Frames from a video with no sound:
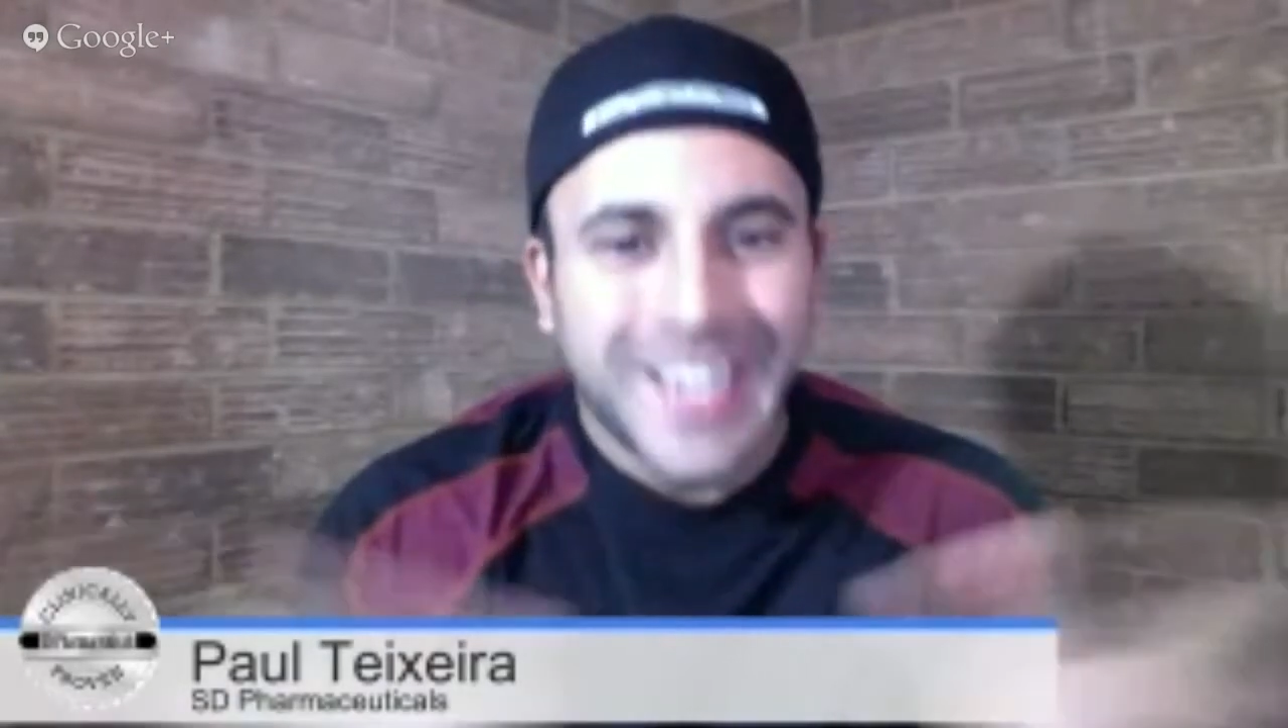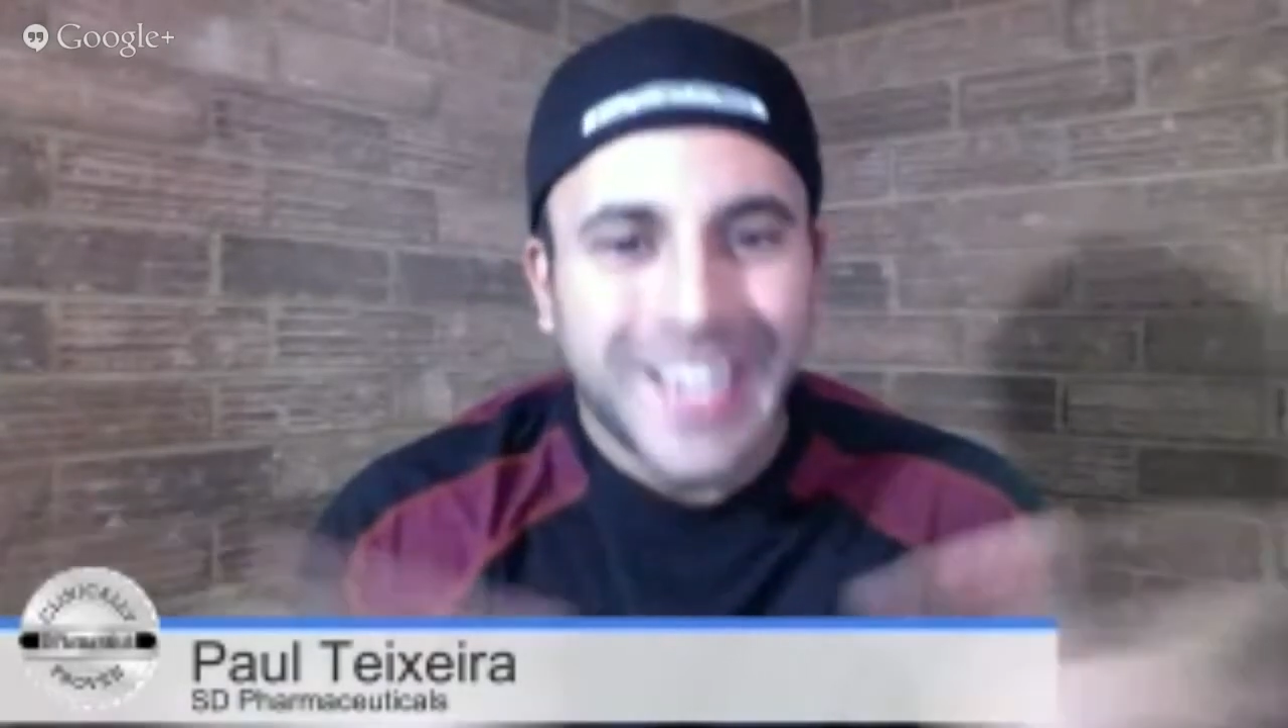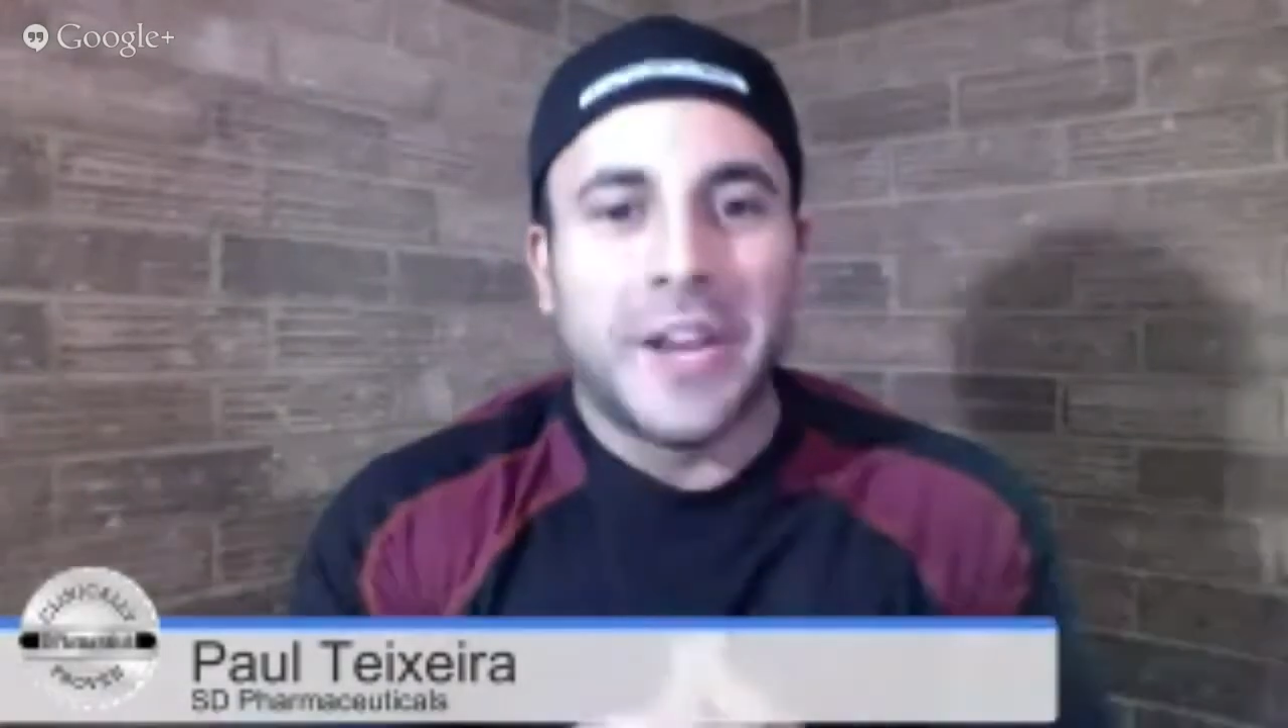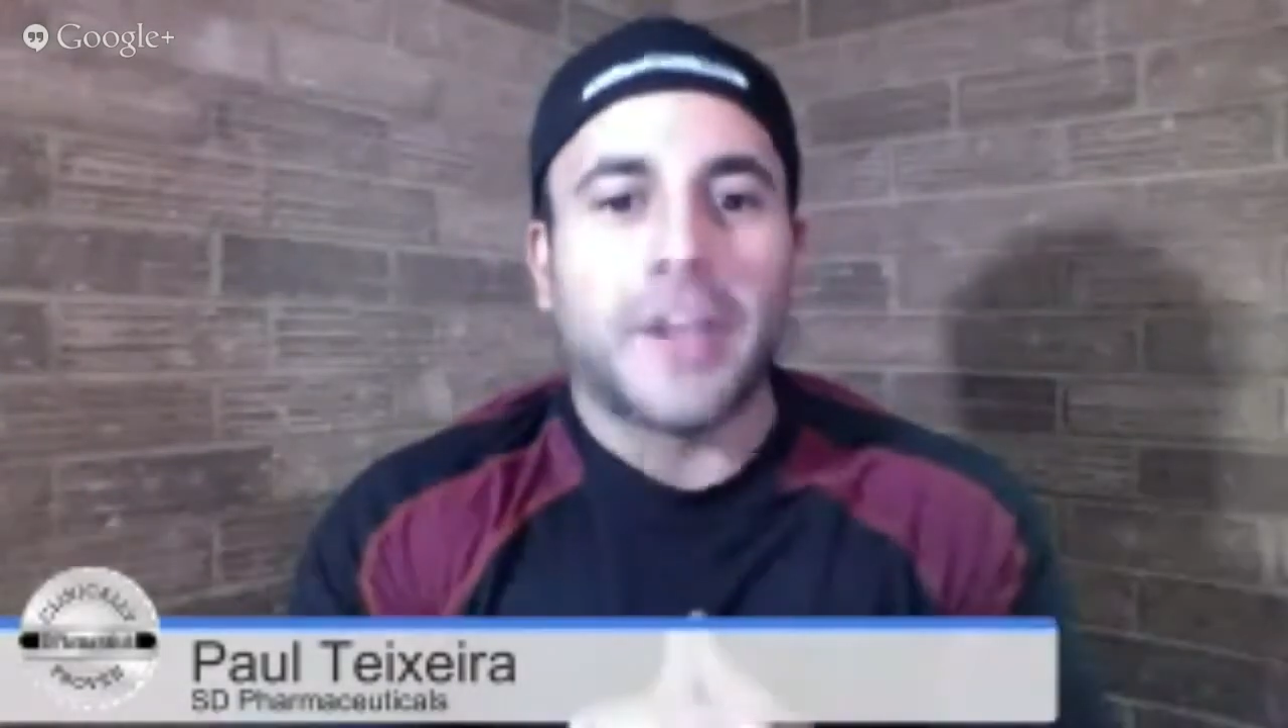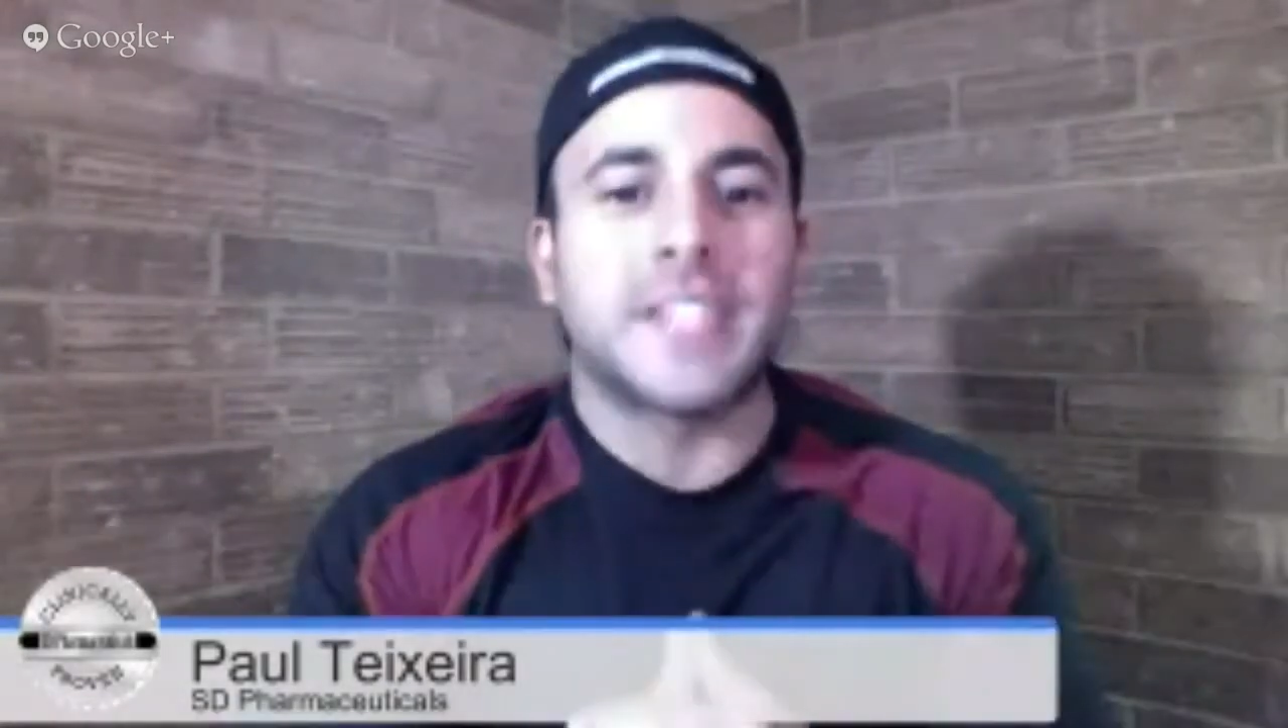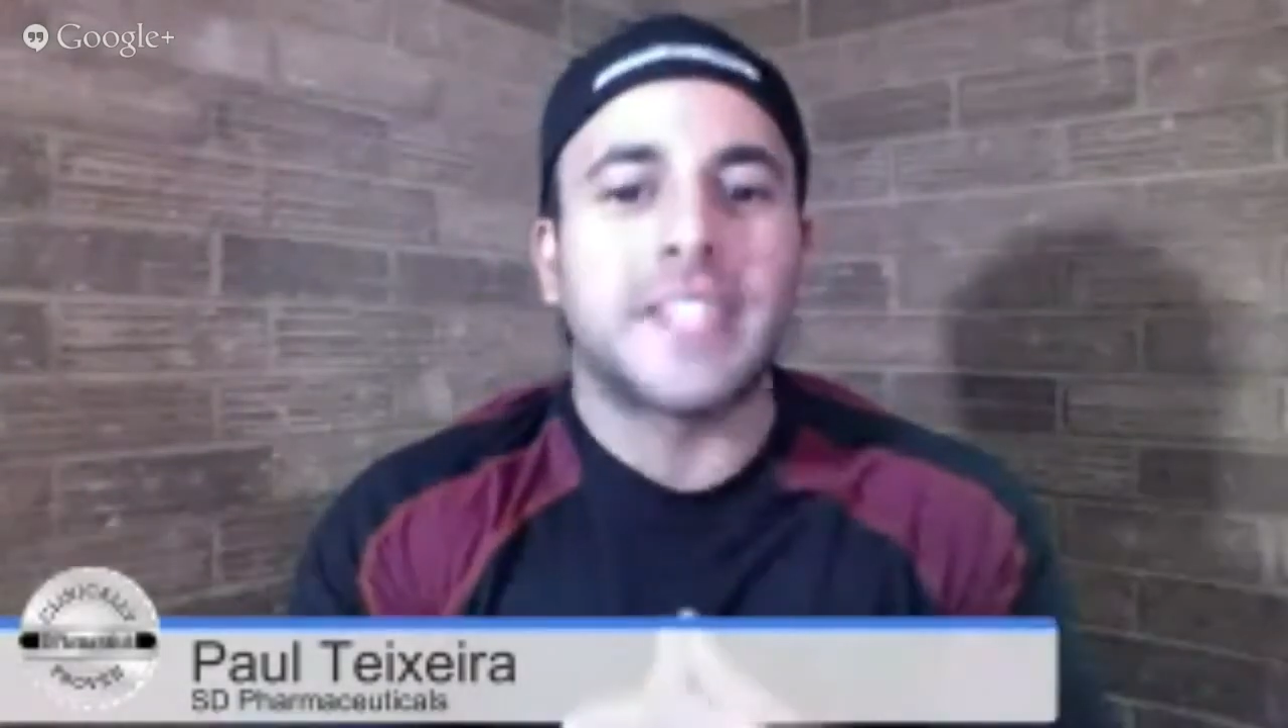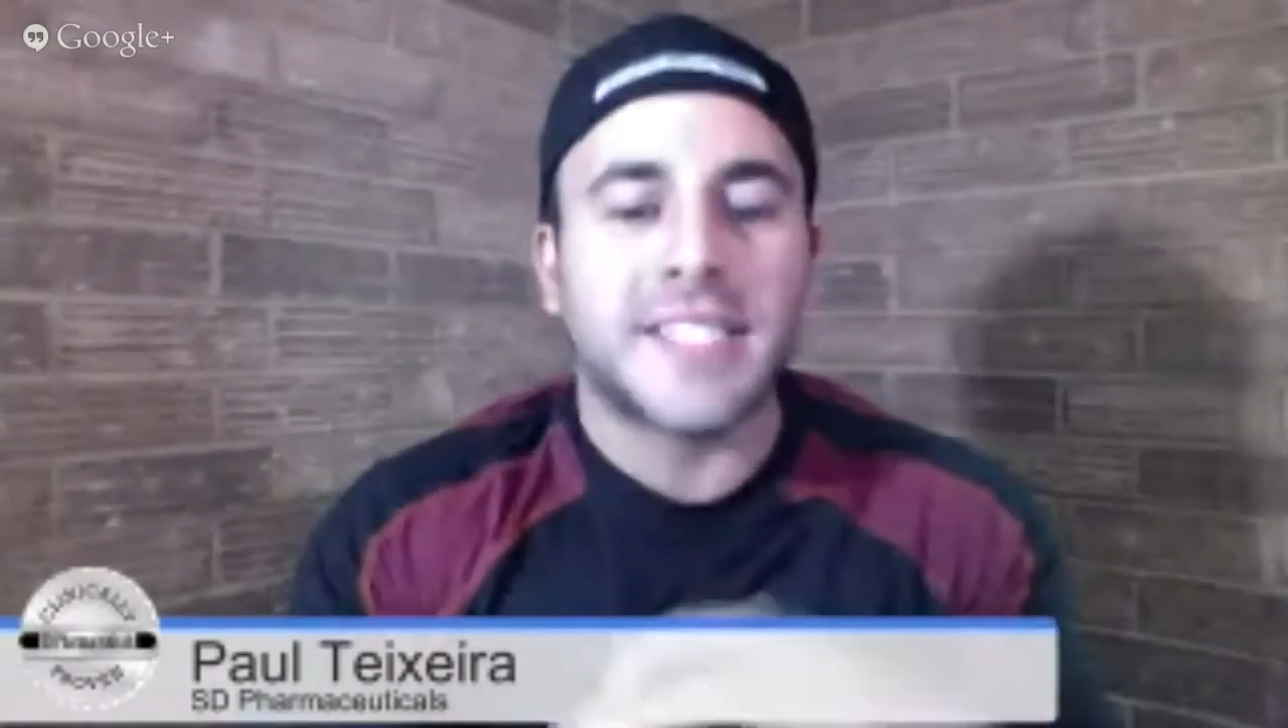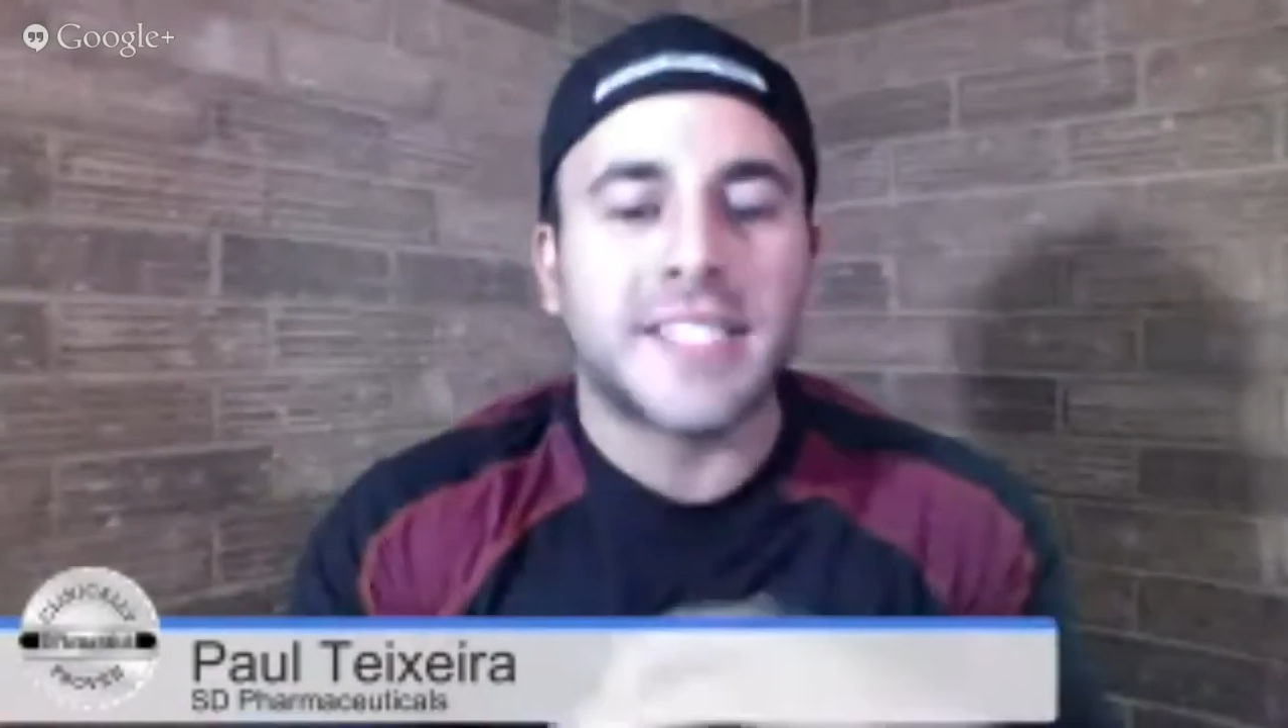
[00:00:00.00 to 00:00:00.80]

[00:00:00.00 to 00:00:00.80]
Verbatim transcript: Yeah. You know, and it's the